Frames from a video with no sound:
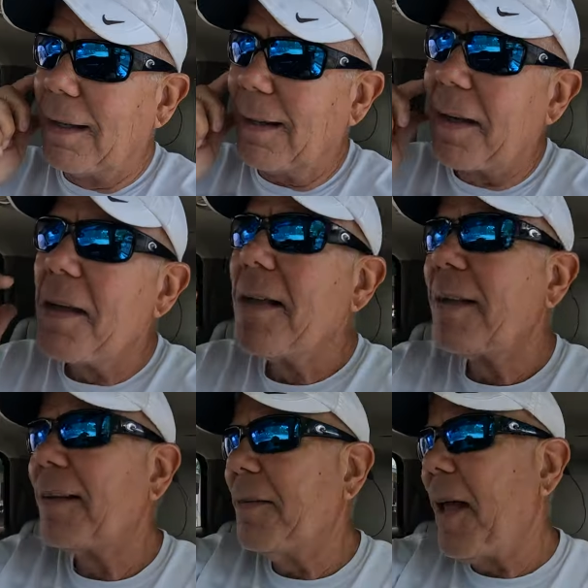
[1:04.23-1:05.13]

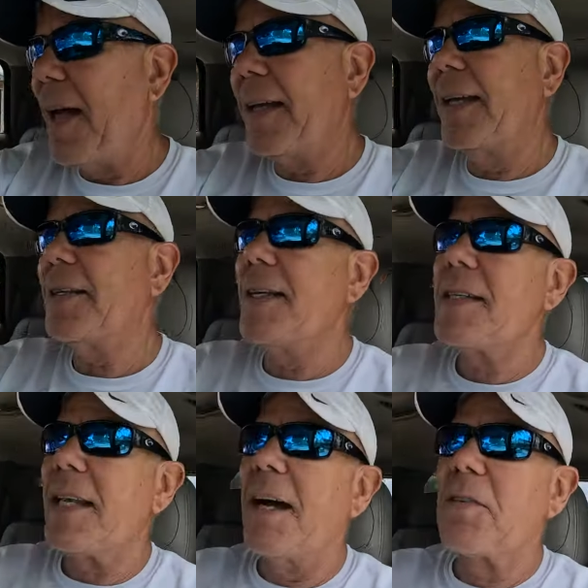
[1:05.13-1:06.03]
to get to
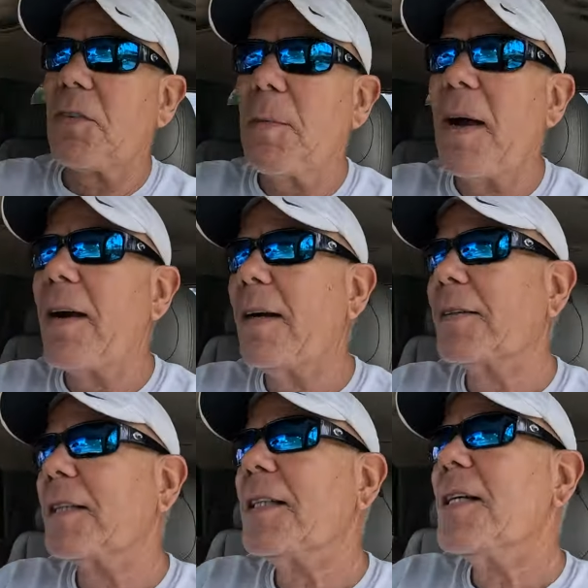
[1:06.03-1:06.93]
his house from our
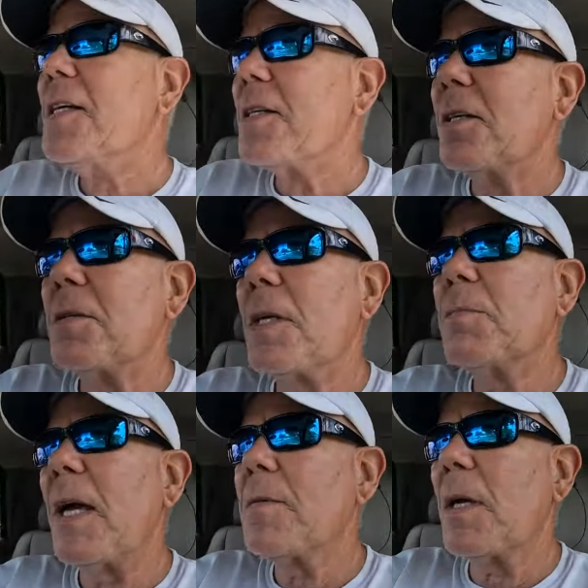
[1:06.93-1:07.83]
house. So
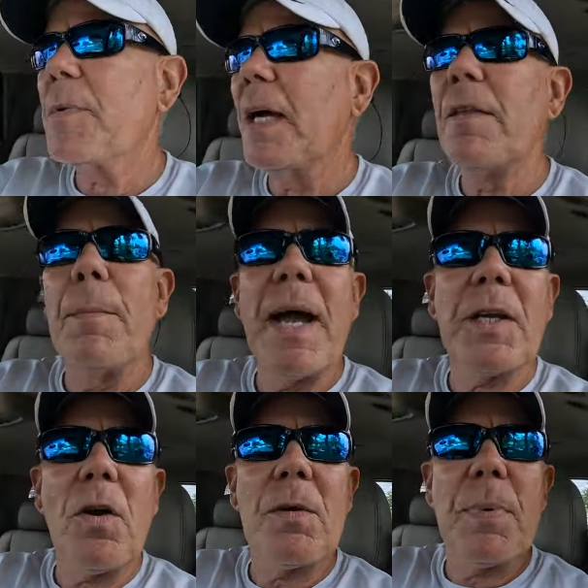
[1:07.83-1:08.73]
sometimes I'll be out in the
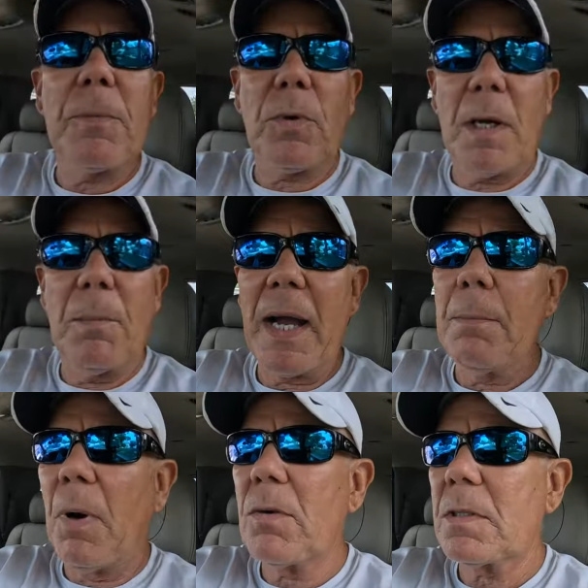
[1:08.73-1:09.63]
backyard and people will come by
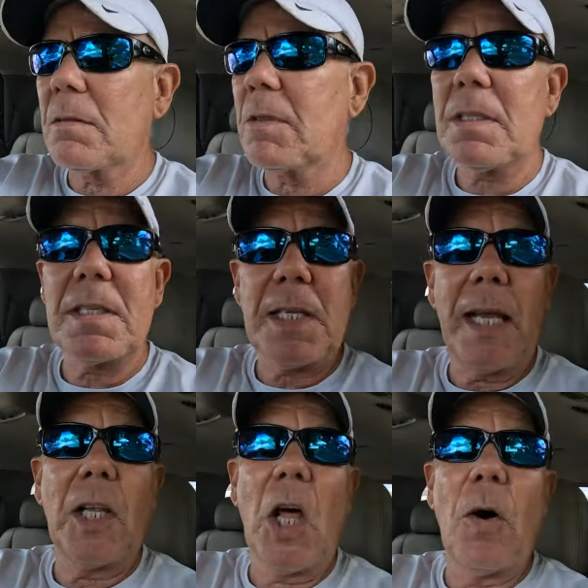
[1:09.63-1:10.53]
in boats just to
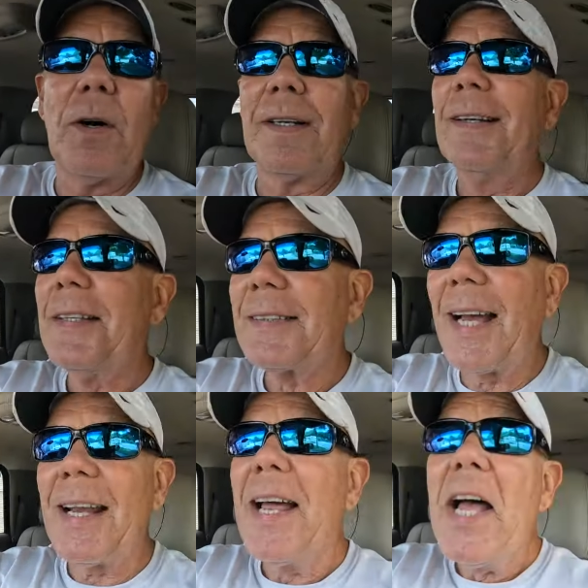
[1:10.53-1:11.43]
say hello. It's
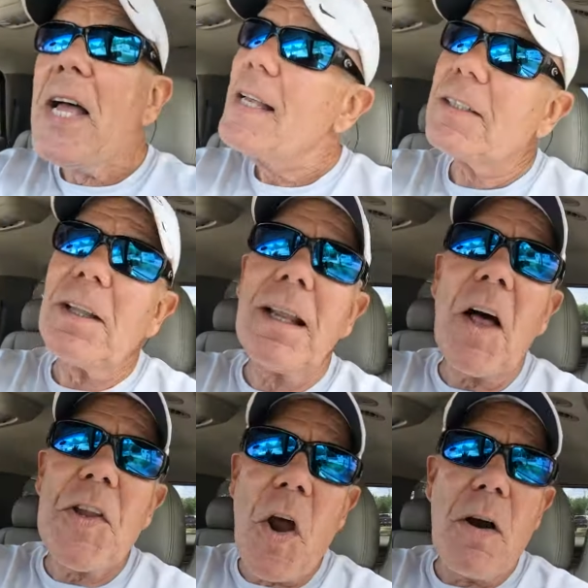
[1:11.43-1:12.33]
kind of, it's a
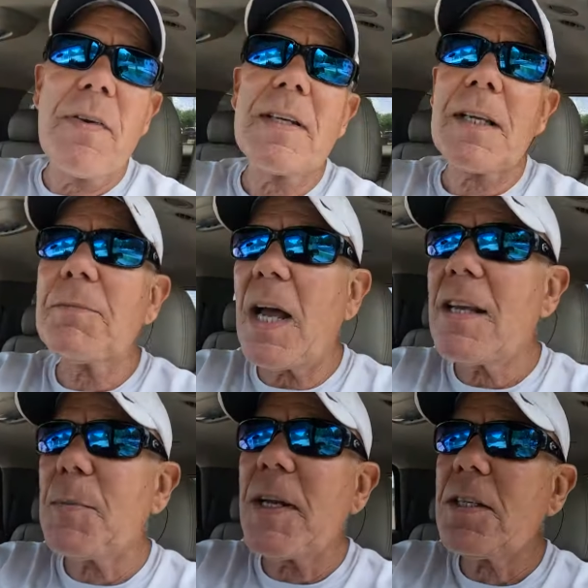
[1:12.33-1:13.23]
little unnerving
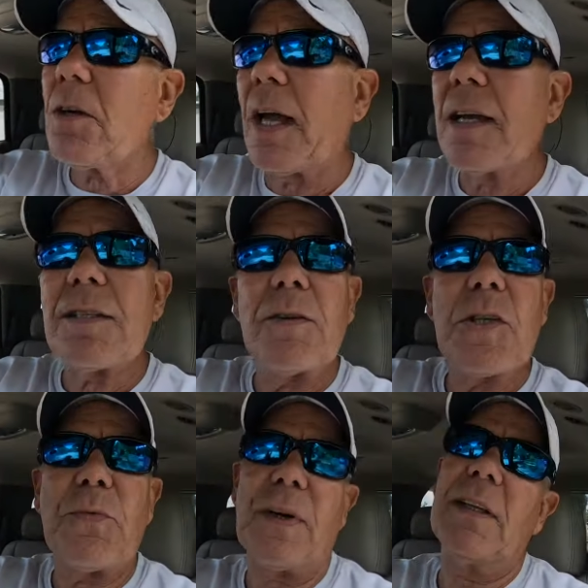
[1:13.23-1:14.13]
sometimes, but it's okay. As long
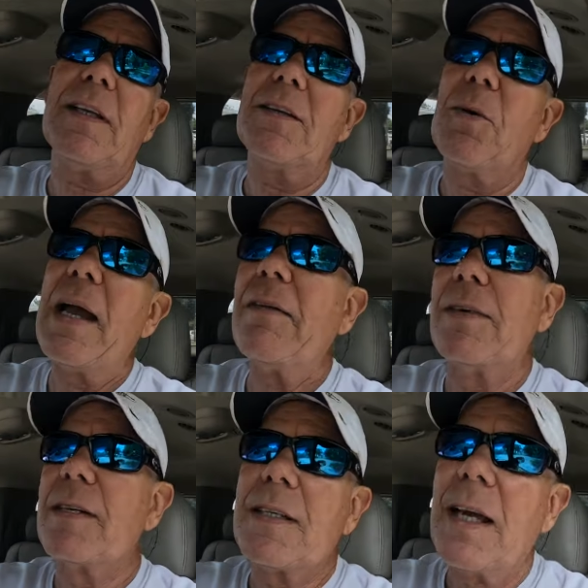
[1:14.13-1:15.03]
as you're friendly and you wave
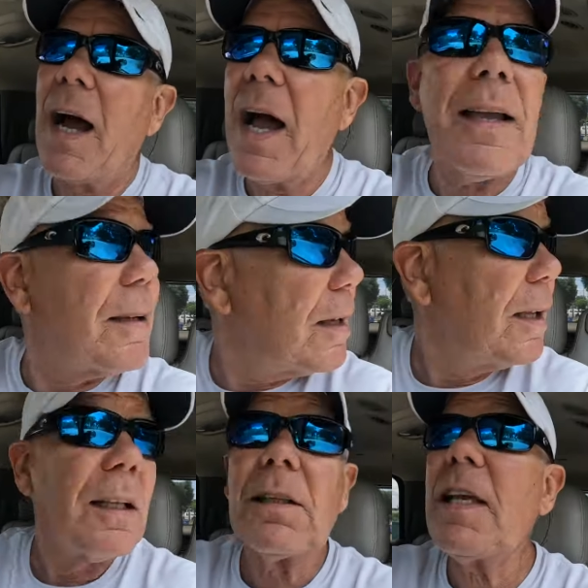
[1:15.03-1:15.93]
and you say hi
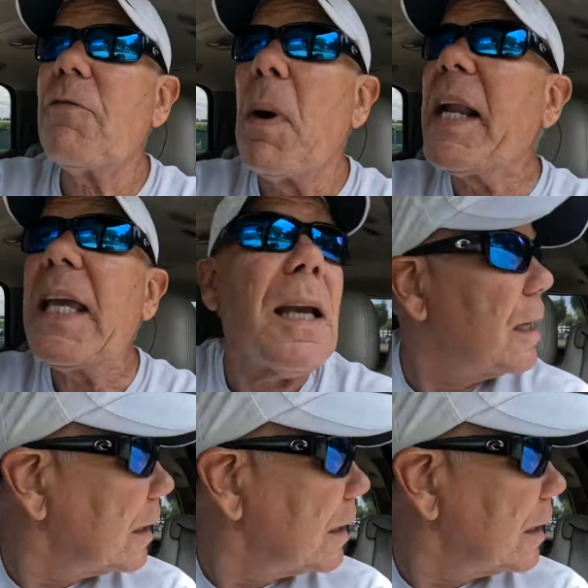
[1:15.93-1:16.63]
and leave money,